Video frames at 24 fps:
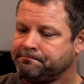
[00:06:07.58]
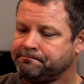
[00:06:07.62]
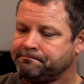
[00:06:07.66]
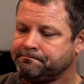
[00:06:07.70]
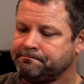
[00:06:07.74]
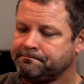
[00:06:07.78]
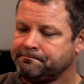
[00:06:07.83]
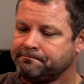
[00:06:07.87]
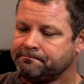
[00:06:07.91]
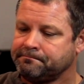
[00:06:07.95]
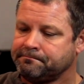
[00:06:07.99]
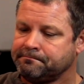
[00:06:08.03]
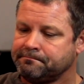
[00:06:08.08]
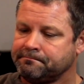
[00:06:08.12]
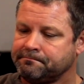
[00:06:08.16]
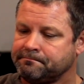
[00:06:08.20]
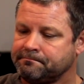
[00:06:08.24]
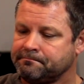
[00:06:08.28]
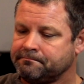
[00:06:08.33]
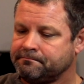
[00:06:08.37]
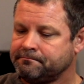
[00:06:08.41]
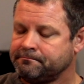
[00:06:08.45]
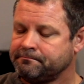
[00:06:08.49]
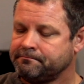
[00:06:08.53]

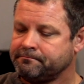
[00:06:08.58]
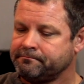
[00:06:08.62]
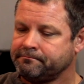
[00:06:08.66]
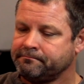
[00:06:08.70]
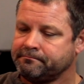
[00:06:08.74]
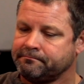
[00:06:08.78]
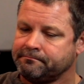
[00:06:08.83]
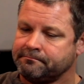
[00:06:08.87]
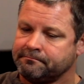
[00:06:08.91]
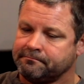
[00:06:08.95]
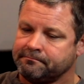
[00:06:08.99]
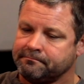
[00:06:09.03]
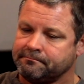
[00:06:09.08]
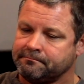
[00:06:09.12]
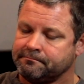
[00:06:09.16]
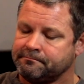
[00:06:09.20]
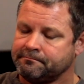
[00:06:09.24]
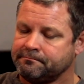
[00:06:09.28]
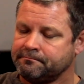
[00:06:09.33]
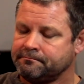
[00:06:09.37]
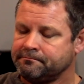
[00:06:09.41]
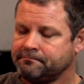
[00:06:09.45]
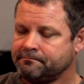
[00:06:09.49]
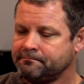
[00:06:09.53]

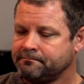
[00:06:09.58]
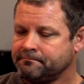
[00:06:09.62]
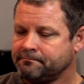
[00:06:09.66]
Nothing is said.